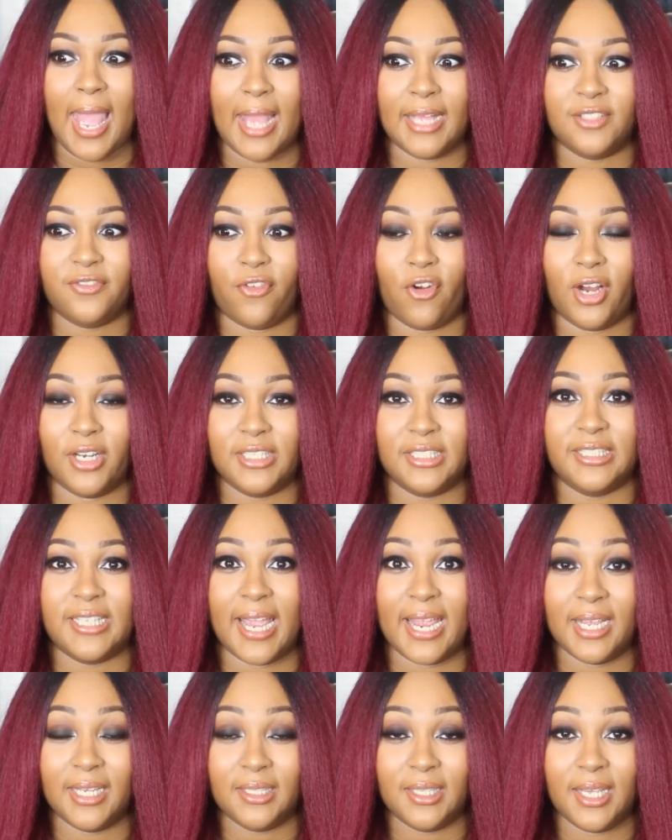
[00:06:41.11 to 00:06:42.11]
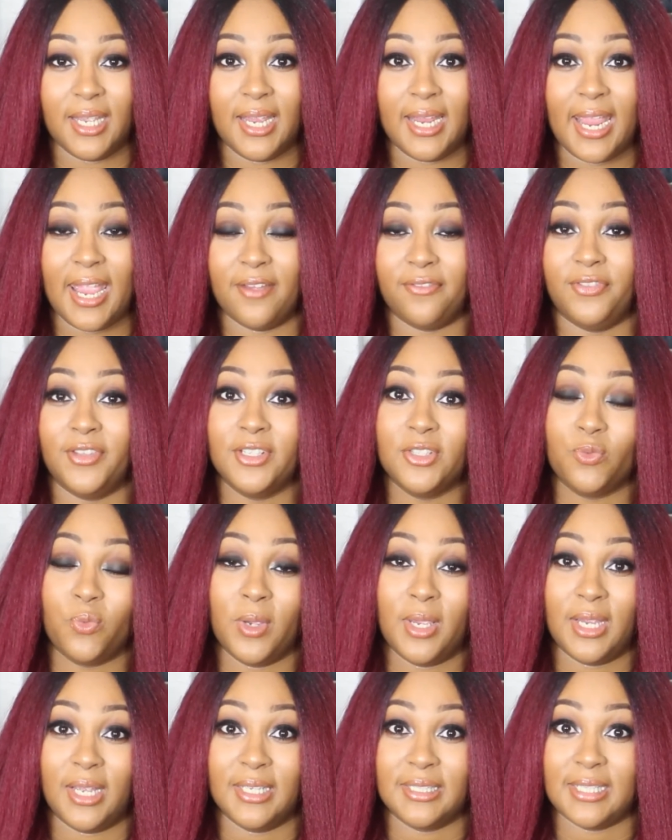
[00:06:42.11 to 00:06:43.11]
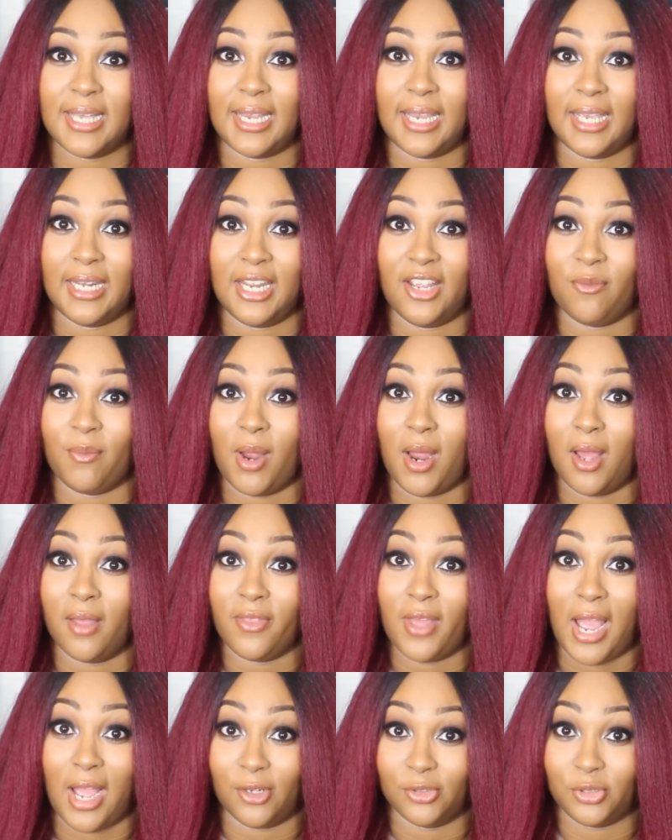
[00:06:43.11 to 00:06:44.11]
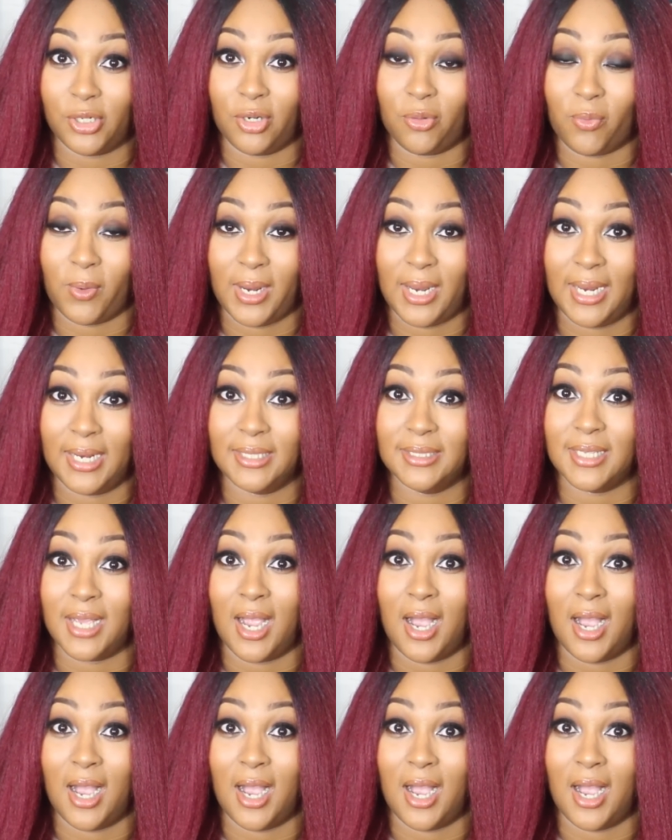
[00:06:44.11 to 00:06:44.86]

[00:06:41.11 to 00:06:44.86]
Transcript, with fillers: As far as tangling, if this wig is like any of my other Outre wigs,